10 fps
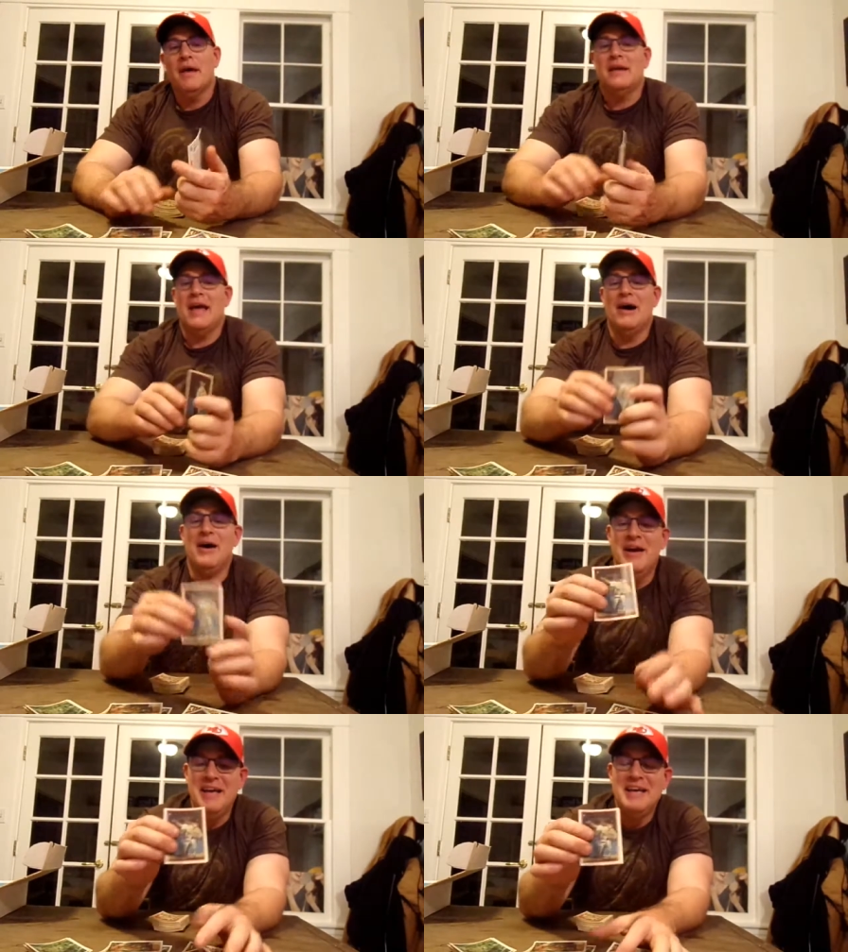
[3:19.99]

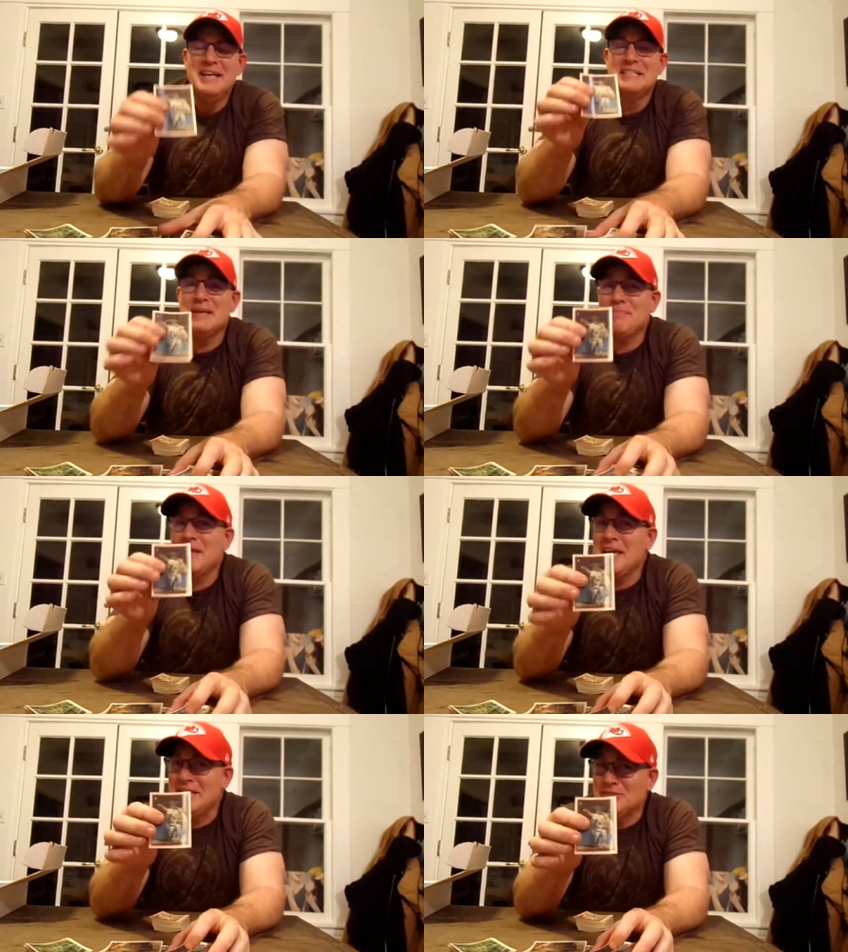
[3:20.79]
Now,
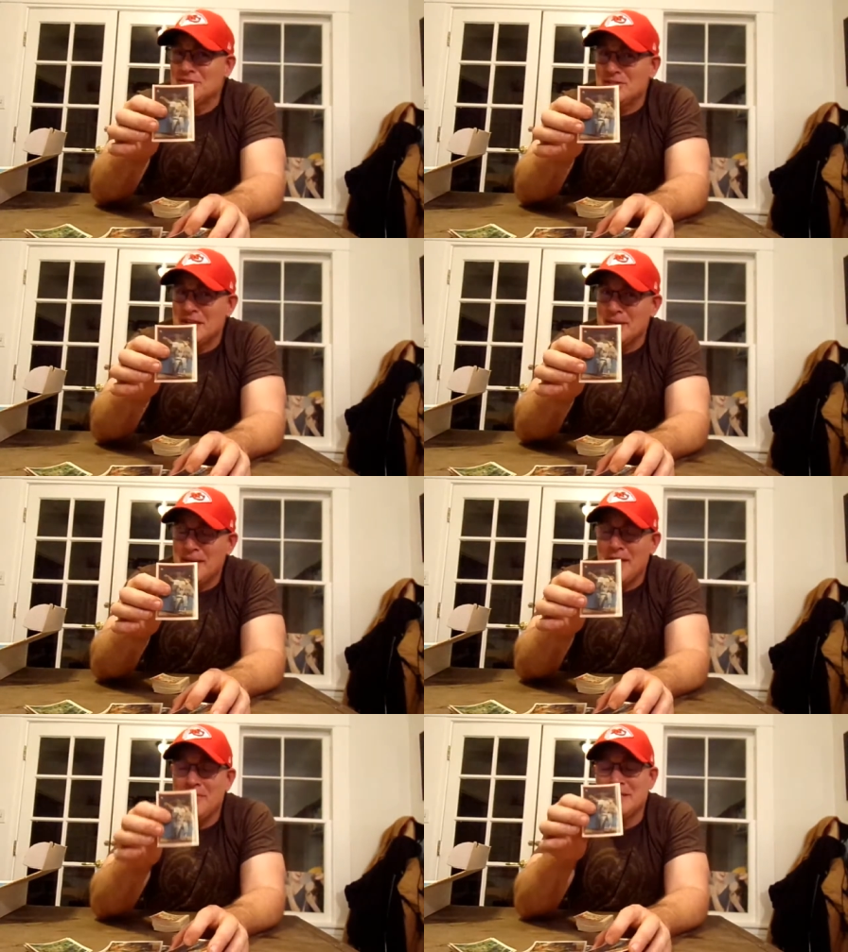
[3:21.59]
something interesting
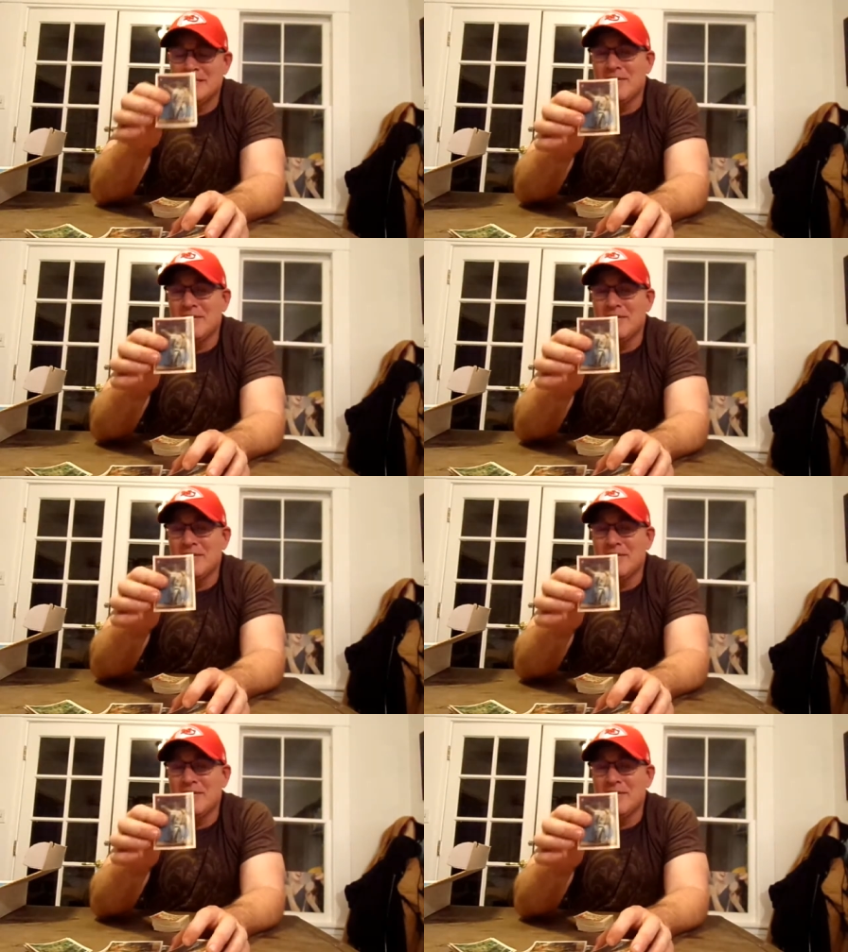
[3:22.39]
about this,